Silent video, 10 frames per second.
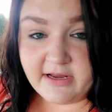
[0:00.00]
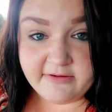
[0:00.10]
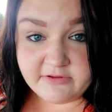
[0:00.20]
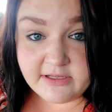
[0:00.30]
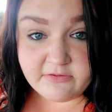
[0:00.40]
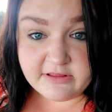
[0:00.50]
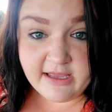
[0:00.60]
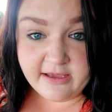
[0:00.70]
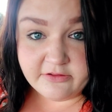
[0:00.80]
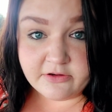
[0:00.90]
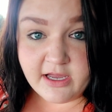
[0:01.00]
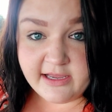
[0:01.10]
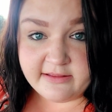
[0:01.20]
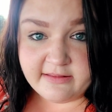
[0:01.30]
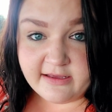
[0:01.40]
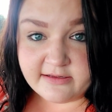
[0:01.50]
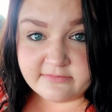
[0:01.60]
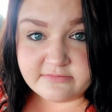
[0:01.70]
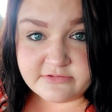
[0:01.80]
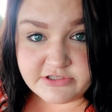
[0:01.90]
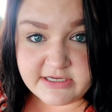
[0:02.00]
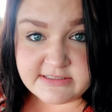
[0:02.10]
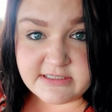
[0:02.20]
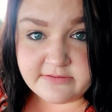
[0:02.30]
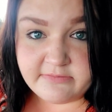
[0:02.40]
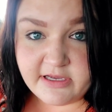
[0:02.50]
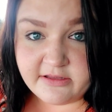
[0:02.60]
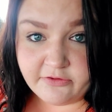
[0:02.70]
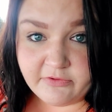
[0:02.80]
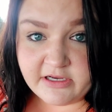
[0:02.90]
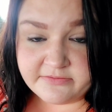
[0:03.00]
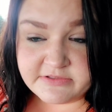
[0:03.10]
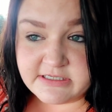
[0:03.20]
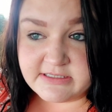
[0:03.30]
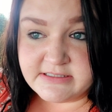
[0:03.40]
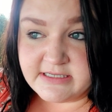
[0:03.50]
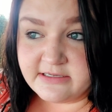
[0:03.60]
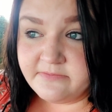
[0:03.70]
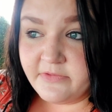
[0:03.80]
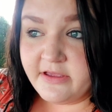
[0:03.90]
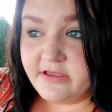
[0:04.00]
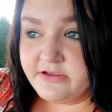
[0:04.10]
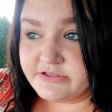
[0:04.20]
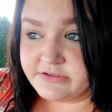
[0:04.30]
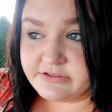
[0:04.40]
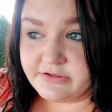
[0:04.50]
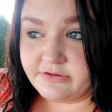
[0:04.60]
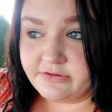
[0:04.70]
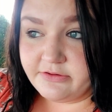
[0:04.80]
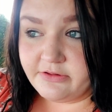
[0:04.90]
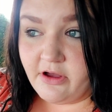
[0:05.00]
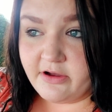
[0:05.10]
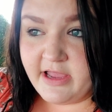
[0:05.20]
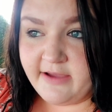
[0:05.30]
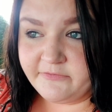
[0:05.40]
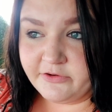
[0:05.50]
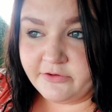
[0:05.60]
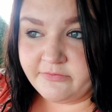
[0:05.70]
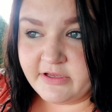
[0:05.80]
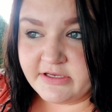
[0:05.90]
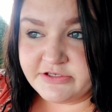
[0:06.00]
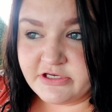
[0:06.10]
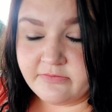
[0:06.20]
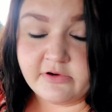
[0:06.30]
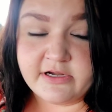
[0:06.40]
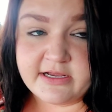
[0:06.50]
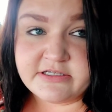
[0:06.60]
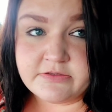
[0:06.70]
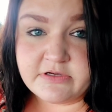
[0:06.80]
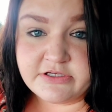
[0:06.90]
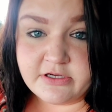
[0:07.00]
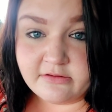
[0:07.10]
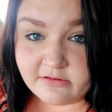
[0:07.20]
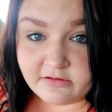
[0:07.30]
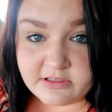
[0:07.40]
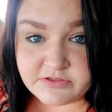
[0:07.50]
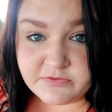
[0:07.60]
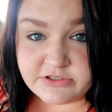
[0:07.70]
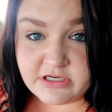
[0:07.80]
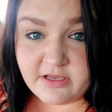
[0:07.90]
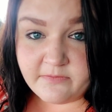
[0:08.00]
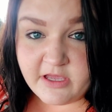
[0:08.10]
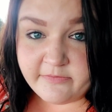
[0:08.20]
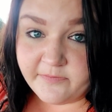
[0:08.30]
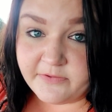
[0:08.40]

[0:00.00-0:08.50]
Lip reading: everything with that other guy, that Jason man, the random citizen. So as long after me and Jim were next to each other is when Jacob came